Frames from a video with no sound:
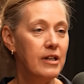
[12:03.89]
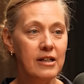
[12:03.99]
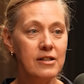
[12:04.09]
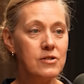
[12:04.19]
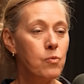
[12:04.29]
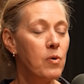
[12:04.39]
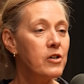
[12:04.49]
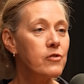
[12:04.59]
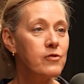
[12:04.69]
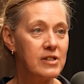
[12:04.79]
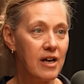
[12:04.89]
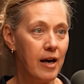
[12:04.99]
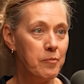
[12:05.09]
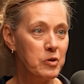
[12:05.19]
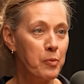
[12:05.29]
it is a wonderful
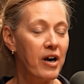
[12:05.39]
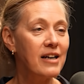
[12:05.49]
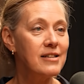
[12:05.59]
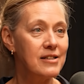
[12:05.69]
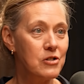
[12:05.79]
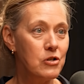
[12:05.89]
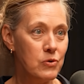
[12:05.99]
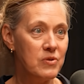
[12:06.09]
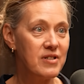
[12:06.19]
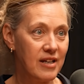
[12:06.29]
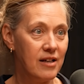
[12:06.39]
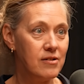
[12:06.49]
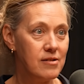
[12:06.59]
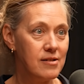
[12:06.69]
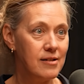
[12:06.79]
time to practice new
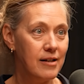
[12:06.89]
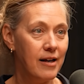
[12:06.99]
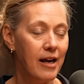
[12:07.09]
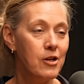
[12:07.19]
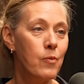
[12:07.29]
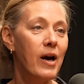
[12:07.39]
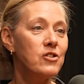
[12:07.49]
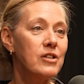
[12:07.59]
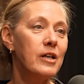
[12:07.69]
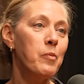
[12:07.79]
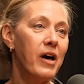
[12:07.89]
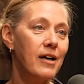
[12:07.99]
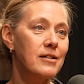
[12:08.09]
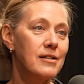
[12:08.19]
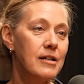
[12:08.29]
skills and you actually
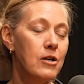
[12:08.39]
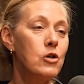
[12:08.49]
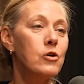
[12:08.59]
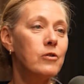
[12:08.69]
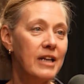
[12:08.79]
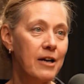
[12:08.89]
impact neural